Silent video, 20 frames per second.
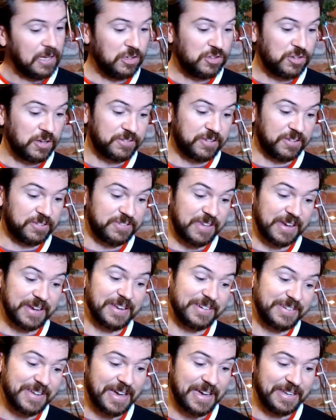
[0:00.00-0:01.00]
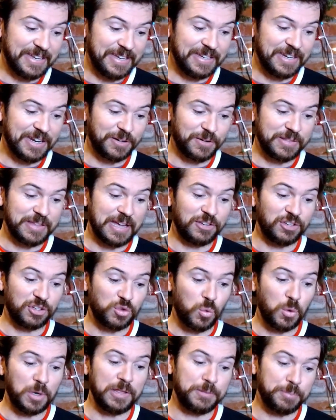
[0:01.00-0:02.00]
He was just the second tight end under the age of
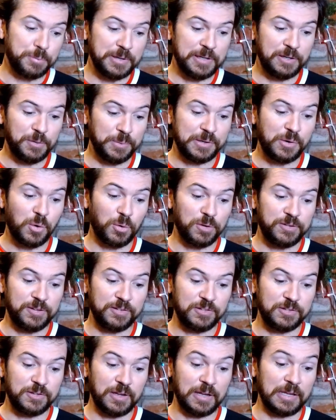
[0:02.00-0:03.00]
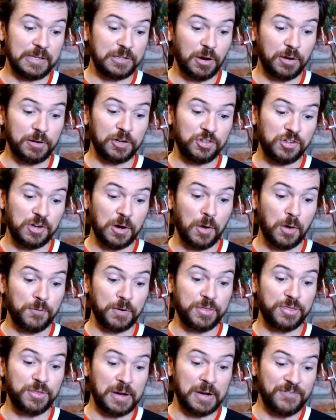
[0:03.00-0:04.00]
23 to record such a target share
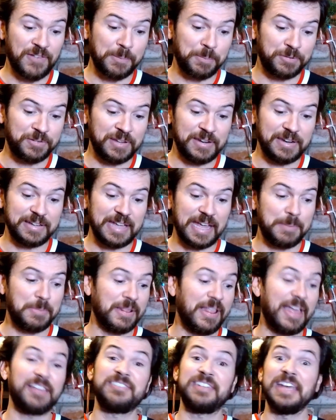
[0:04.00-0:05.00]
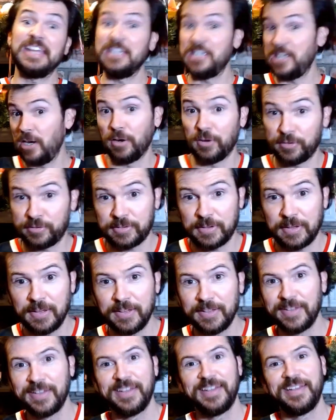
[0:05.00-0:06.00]
over 35% in the game in the last 10 years.
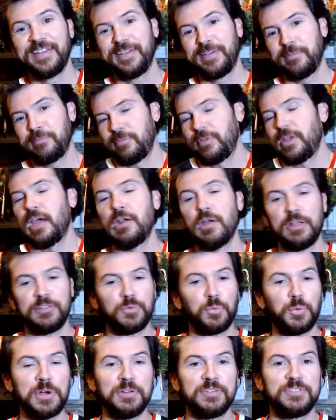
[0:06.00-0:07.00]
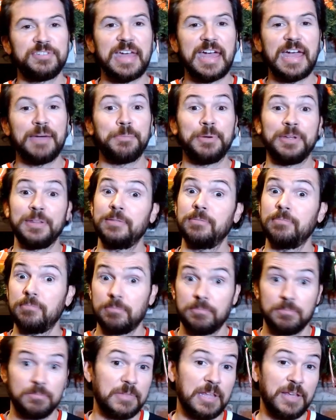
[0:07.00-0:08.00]
I know that's a weird stat, but
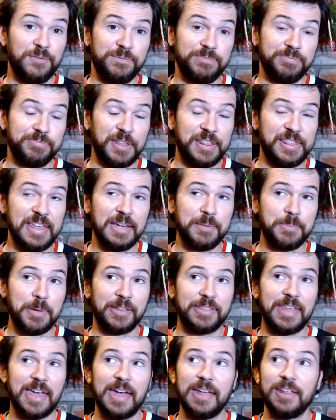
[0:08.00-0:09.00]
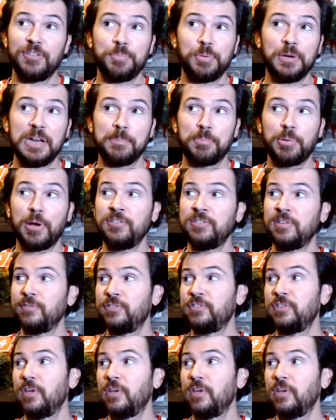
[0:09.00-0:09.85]
if you think about that, it's pretty impressive.